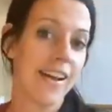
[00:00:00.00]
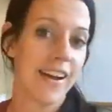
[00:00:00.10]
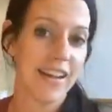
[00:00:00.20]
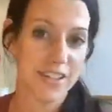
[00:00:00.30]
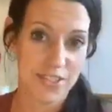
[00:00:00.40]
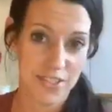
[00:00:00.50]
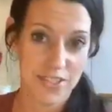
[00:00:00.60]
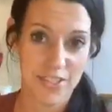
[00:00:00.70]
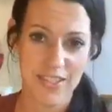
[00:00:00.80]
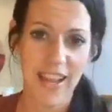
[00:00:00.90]
I
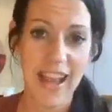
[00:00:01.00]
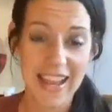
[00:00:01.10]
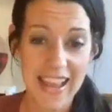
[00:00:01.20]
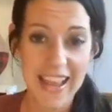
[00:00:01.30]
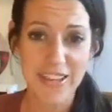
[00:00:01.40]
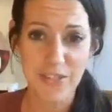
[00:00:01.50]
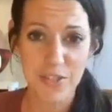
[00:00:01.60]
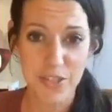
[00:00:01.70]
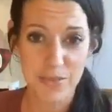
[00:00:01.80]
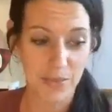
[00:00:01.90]
had to
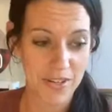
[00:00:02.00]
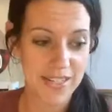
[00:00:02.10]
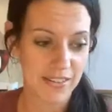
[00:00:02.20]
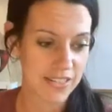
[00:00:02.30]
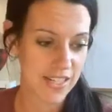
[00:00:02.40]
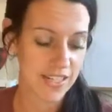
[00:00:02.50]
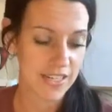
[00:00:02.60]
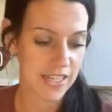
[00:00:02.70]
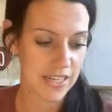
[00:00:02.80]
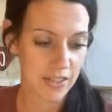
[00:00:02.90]
just run
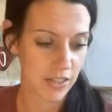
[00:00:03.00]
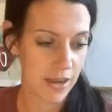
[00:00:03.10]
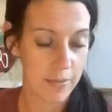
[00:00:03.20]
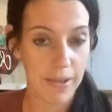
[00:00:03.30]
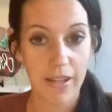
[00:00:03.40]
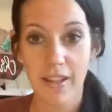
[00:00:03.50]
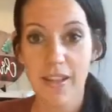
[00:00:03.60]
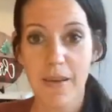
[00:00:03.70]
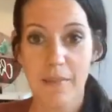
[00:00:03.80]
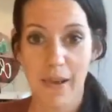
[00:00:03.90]
downstairs and grab
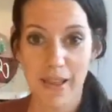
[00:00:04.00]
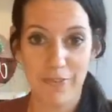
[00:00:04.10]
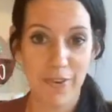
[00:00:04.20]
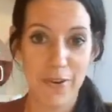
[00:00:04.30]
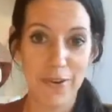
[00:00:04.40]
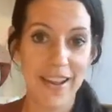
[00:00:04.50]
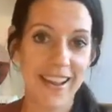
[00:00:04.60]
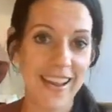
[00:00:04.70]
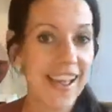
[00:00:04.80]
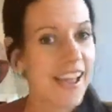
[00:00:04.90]
my phone.